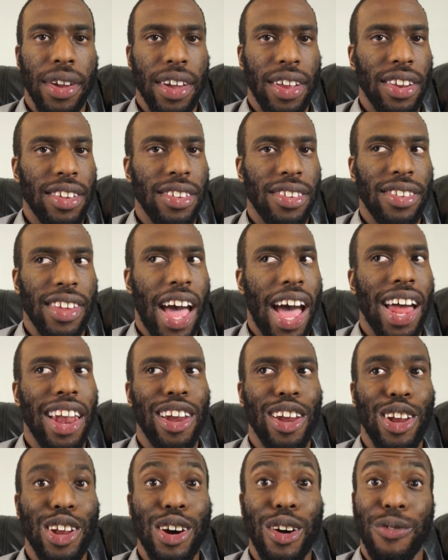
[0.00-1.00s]
McGinnis. I
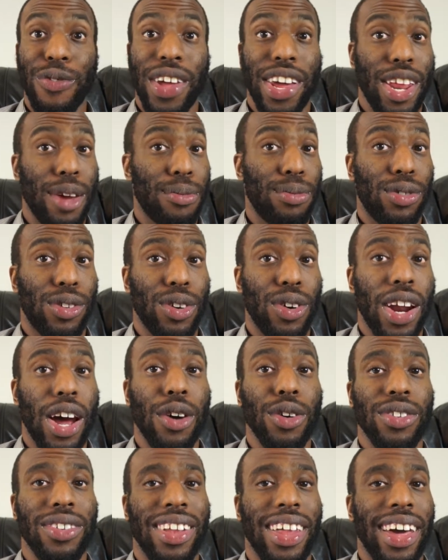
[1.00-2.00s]
love that episode. I
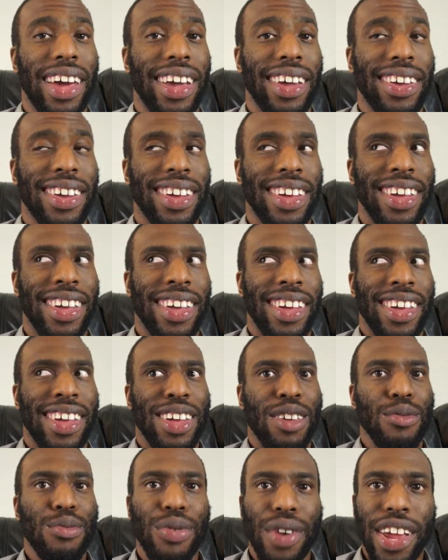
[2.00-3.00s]
was like,
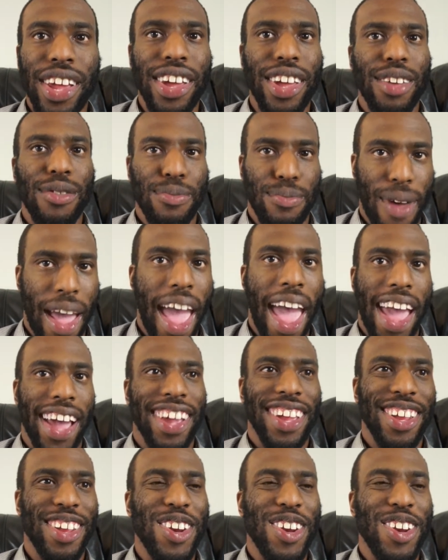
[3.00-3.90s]
bring it back.